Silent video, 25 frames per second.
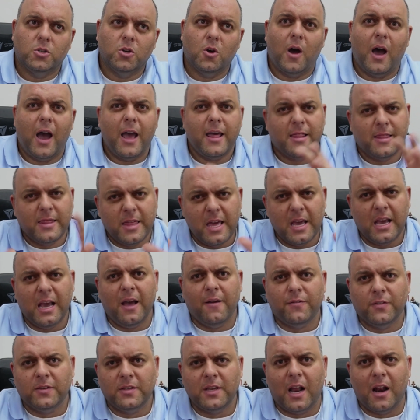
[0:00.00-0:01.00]
So I think
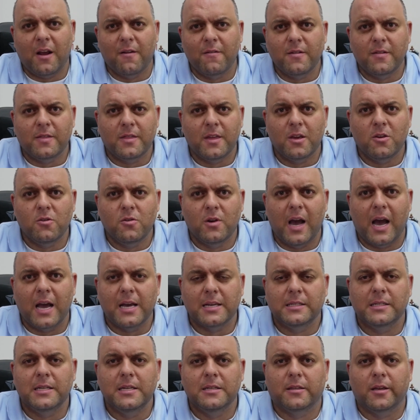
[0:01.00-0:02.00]
I've said everything you
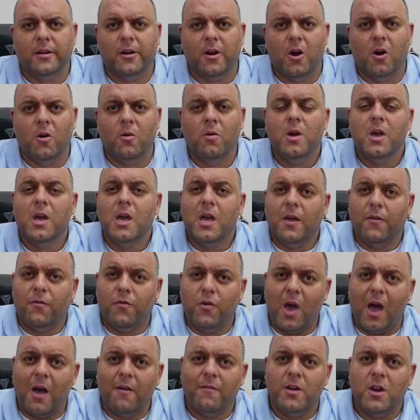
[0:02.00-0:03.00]
guys need to know. If
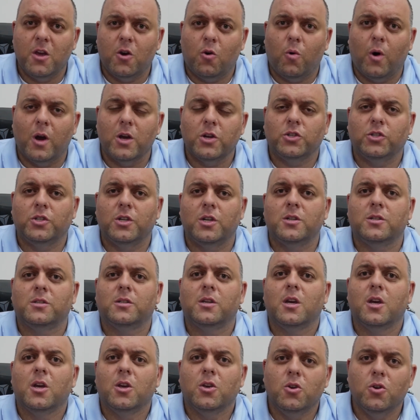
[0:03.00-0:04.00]
you have any questions,
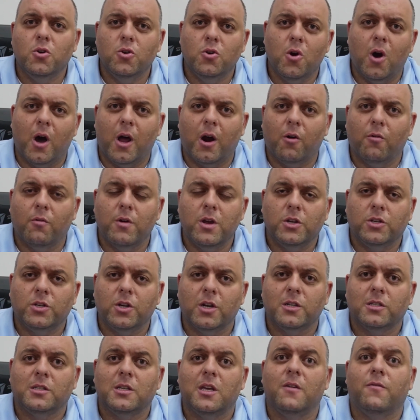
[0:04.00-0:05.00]
you know how to reach
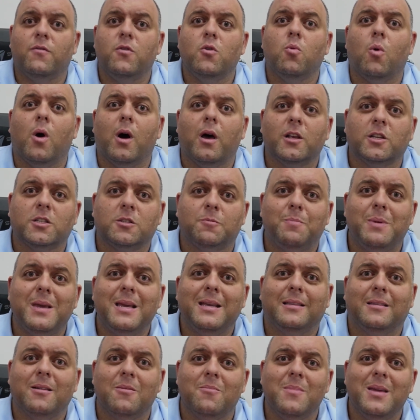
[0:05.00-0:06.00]
us. If you want to
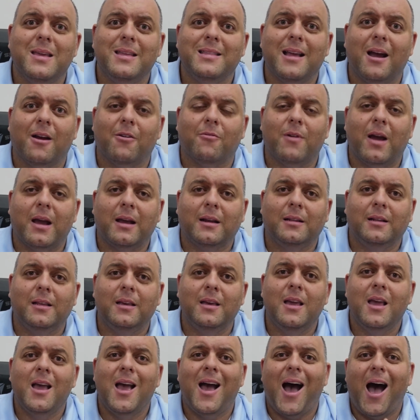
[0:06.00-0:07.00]
speak to me
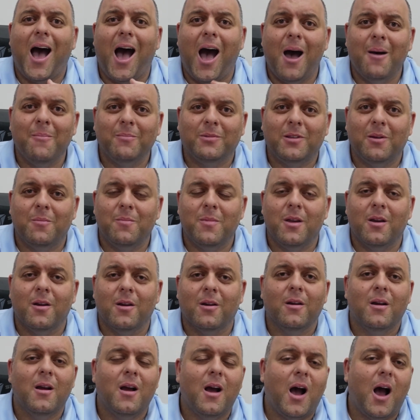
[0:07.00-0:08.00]
directly, I'm
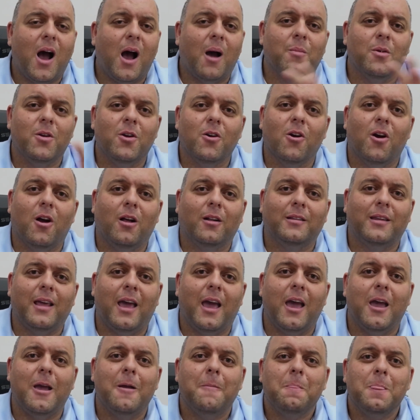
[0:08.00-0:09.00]
Tamir. I'm here all
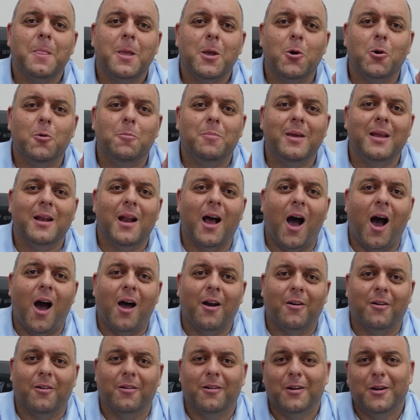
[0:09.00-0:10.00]
day. It would be an
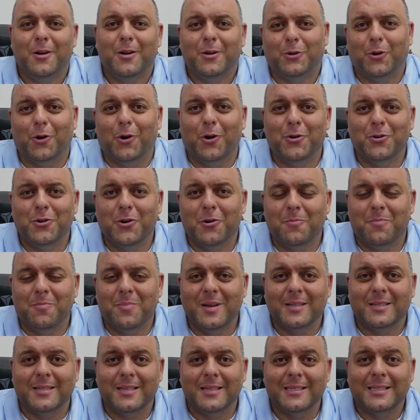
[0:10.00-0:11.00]
honor to earn your
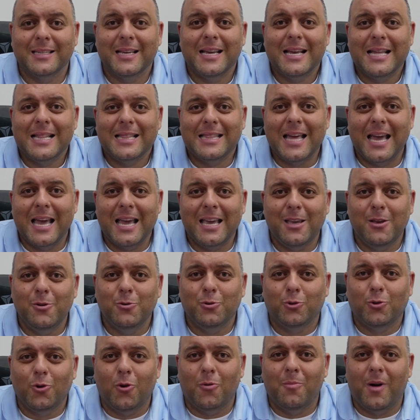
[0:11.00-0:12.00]
business. Thank you
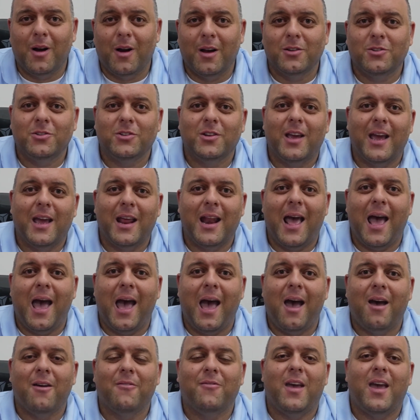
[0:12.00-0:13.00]
so much and
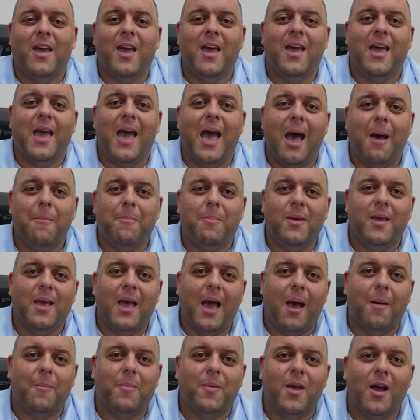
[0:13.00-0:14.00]
have a happy,
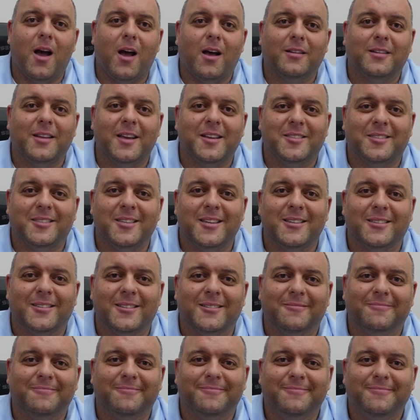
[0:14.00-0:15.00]
happy holiday
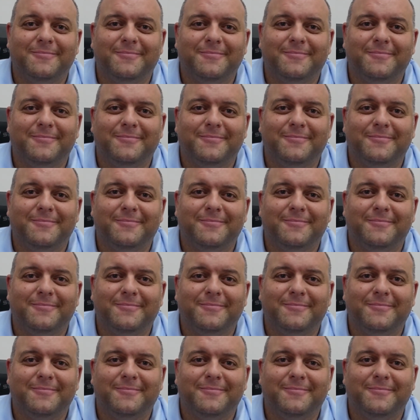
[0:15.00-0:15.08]
season.